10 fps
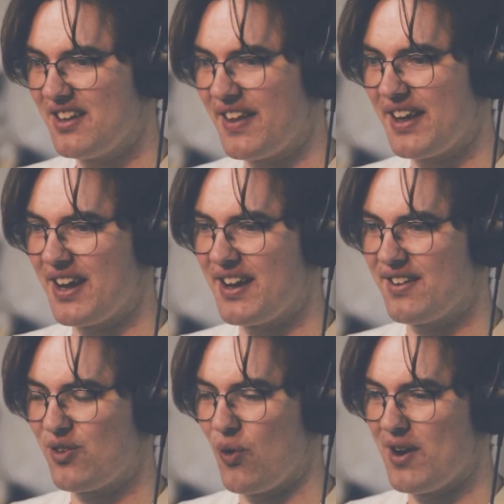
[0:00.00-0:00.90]
they
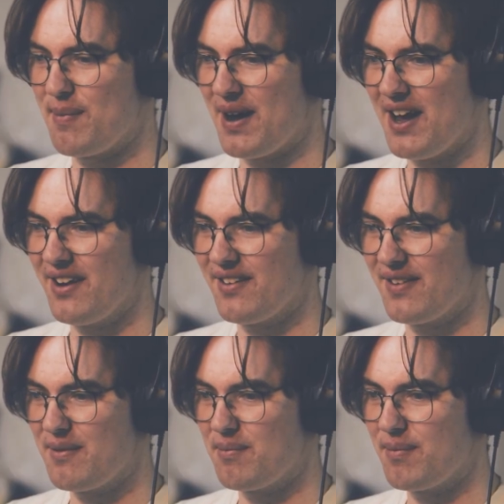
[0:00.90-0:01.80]
get torn apart,
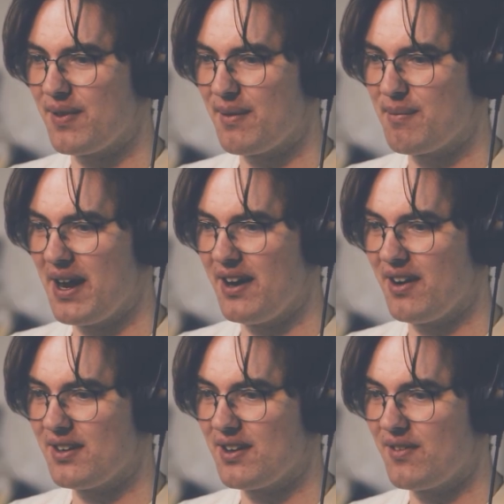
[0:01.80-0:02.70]
and then May
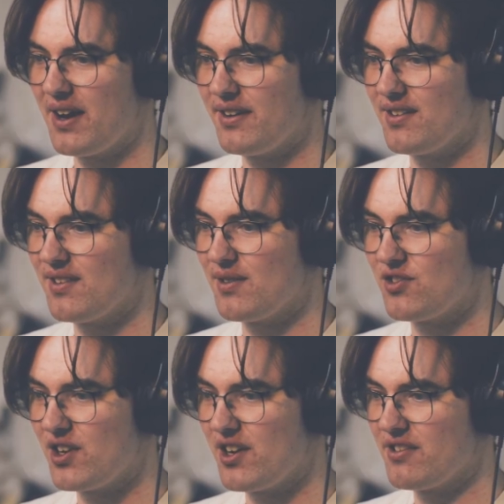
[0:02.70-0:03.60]
19,
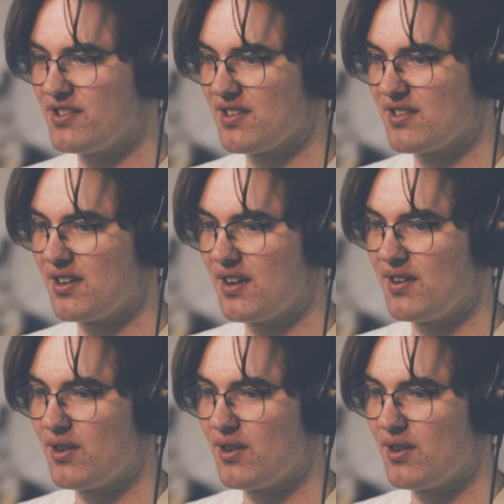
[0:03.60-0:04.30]
January sixteen.